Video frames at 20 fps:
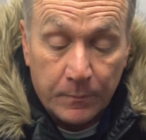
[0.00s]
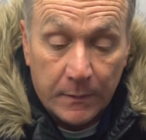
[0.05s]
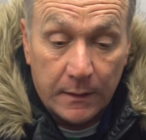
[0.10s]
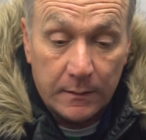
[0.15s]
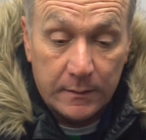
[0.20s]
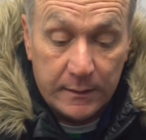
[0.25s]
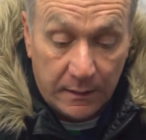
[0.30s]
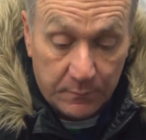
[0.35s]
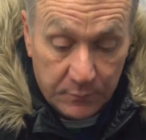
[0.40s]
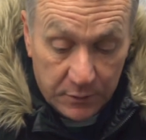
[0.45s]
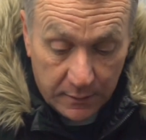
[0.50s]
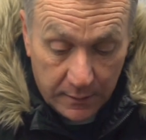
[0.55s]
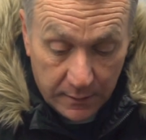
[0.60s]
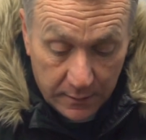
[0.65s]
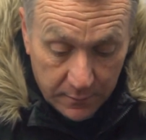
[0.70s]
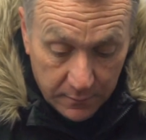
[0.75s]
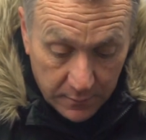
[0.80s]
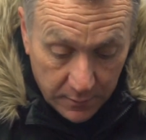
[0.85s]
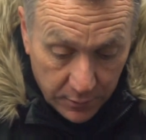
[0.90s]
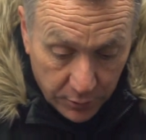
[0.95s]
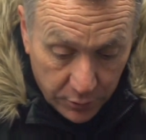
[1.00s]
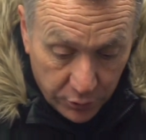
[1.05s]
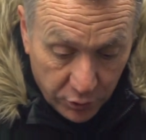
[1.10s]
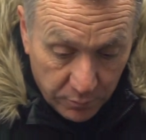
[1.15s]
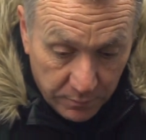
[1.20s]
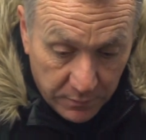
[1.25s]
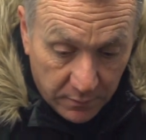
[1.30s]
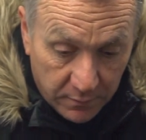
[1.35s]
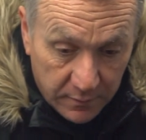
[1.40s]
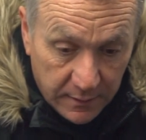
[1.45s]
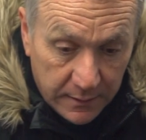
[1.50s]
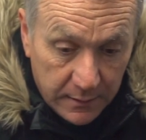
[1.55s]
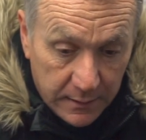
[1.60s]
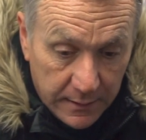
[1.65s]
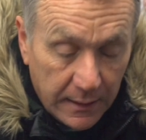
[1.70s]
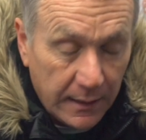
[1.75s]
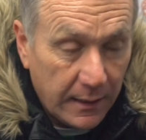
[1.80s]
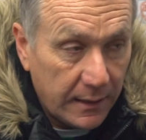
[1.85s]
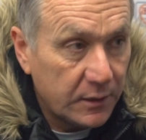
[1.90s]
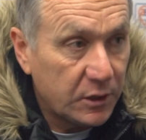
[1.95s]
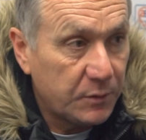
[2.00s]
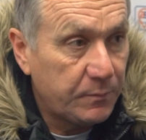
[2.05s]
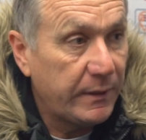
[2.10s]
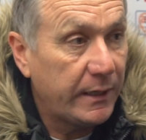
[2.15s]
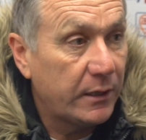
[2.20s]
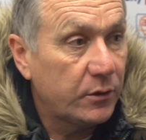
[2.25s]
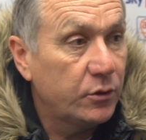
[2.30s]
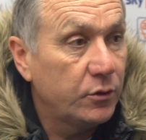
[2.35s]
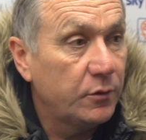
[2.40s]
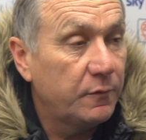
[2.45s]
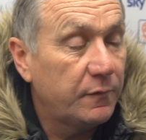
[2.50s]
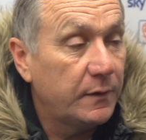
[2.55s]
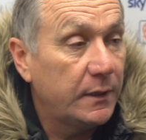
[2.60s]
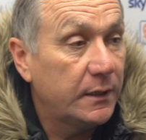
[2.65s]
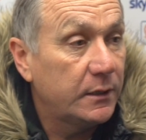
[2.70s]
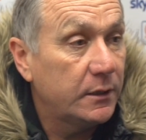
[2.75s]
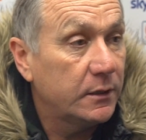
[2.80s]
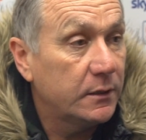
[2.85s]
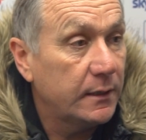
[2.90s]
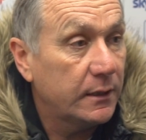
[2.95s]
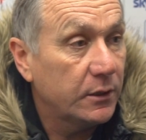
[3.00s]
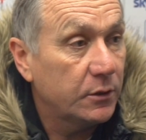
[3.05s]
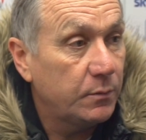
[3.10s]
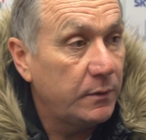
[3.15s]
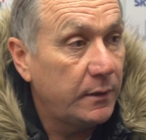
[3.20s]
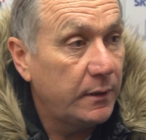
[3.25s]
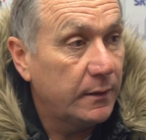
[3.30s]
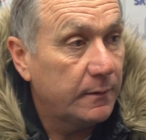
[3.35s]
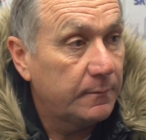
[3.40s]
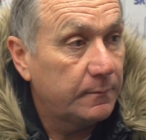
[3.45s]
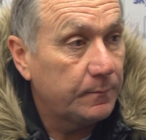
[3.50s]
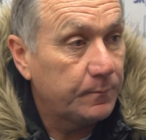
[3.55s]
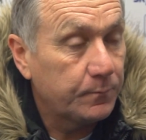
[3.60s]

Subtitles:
In terms of the recruitment thing, yeah, I expect new faces next week.